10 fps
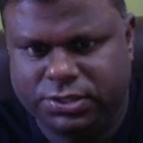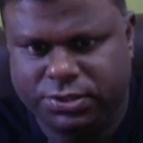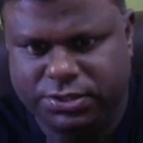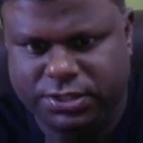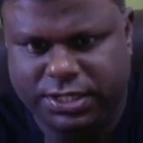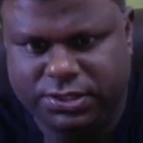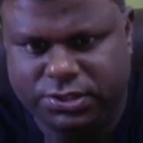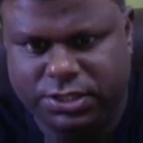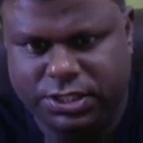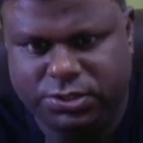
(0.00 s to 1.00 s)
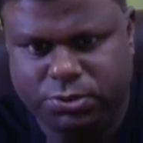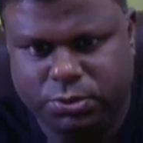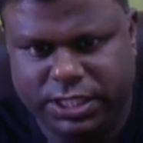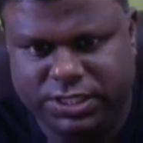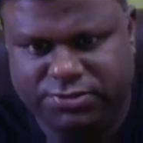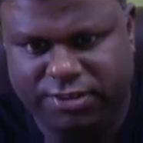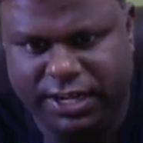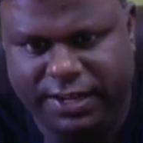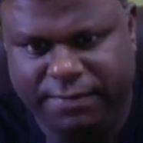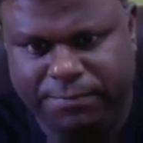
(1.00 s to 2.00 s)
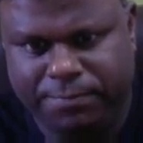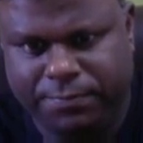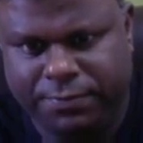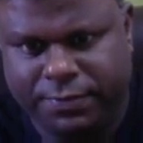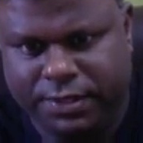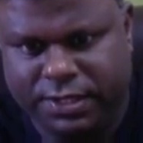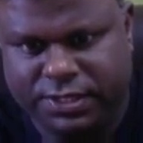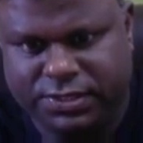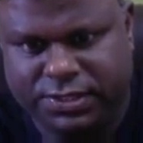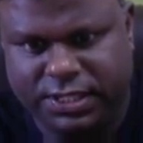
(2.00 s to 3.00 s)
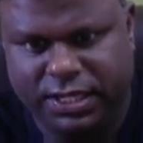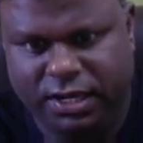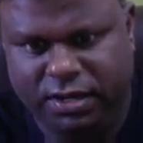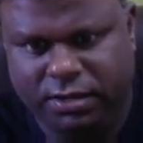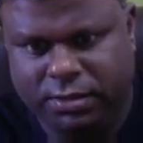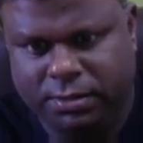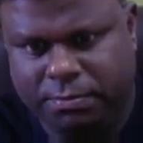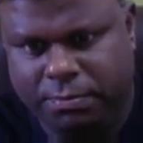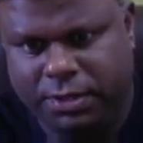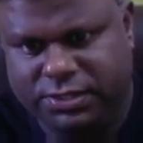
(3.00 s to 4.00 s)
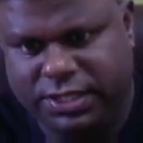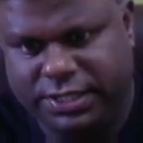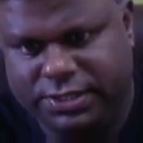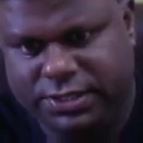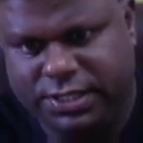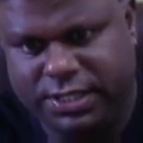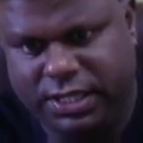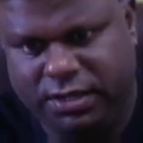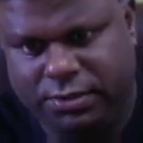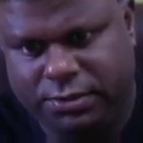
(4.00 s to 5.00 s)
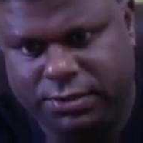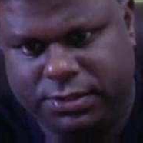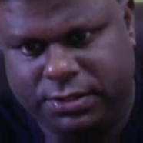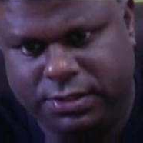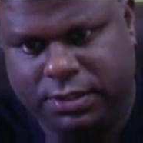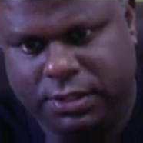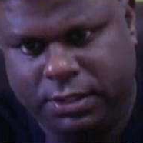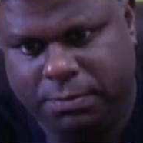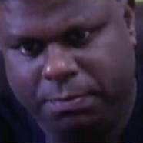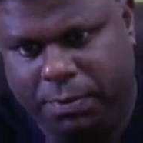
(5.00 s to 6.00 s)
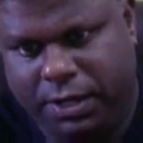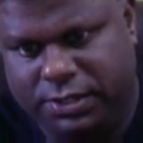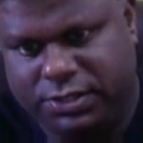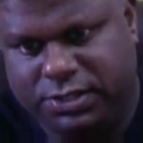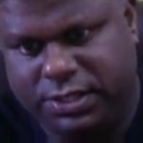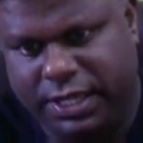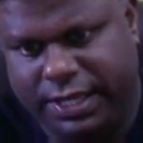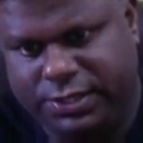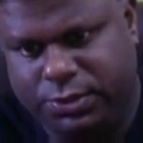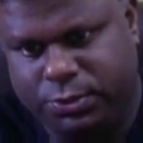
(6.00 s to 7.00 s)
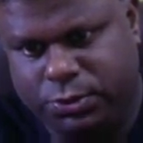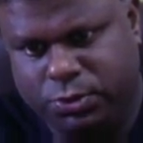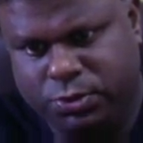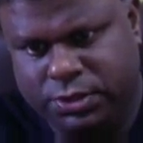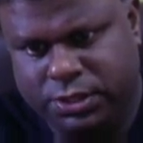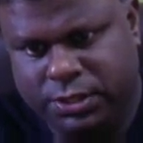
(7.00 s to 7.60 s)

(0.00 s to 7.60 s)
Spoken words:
So you get C2H5Cl plus HCl plus SO2.